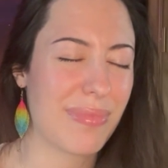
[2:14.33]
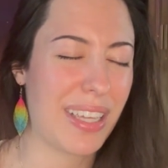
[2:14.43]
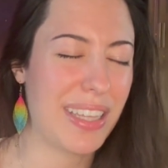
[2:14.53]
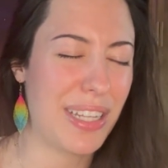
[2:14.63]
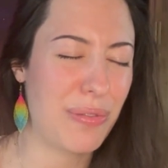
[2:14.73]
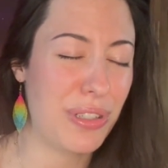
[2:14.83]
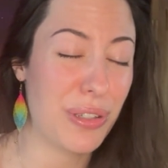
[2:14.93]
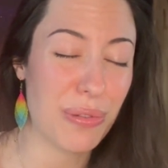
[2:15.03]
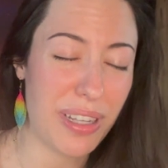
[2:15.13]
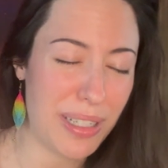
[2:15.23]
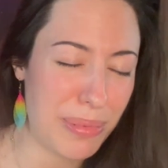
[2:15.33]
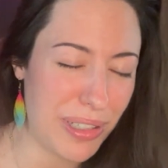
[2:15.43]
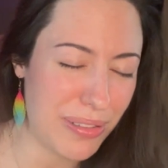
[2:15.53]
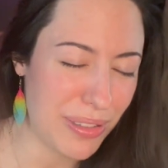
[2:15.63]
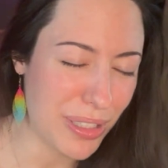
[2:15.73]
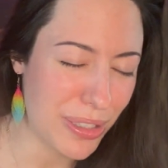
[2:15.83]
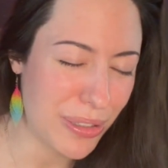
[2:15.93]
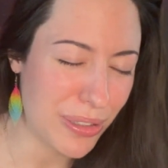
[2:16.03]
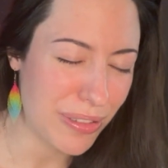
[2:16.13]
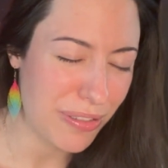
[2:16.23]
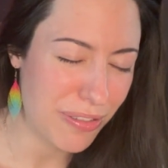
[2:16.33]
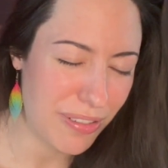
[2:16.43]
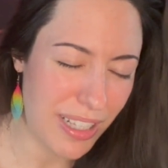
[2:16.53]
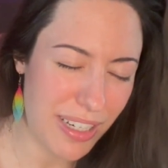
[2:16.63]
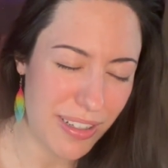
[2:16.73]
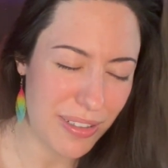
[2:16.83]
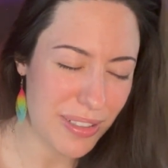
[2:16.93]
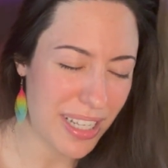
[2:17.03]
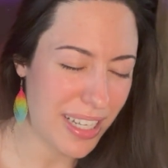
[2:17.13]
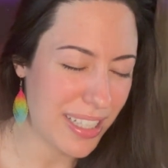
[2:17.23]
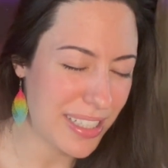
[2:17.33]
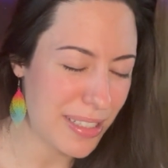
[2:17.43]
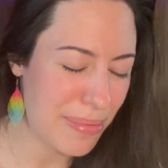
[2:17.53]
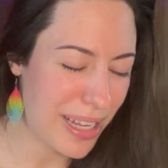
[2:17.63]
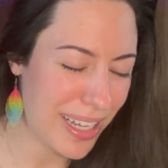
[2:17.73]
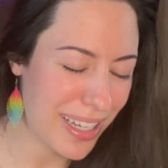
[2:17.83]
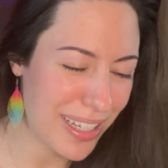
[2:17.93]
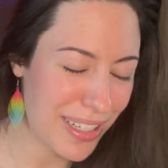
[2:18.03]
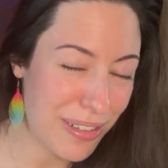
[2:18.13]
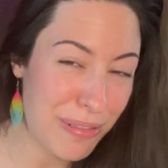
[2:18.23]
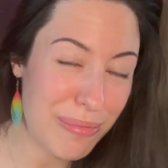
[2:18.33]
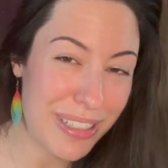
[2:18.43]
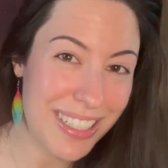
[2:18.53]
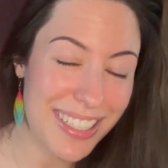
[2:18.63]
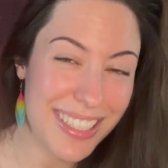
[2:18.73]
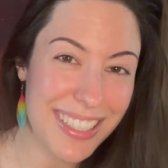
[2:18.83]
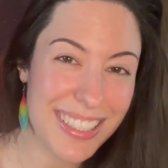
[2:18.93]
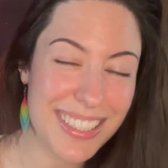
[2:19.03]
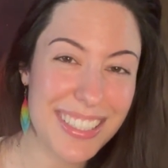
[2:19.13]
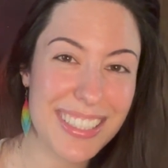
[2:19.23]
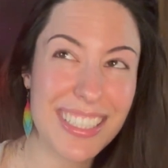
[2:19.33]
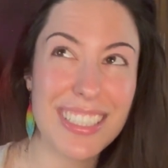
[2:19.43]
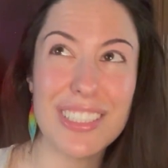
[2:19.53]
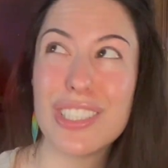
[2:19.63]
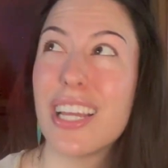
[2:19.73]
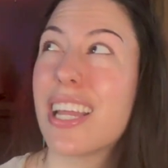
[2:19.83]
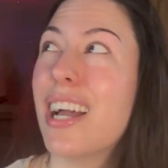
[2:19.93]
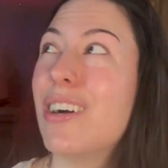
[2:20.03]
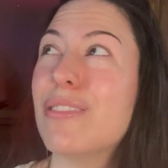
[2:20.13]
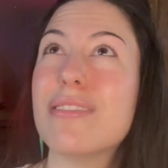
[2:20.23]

And then when you're ready, beautiful soul, flutter those eyelids back open and check out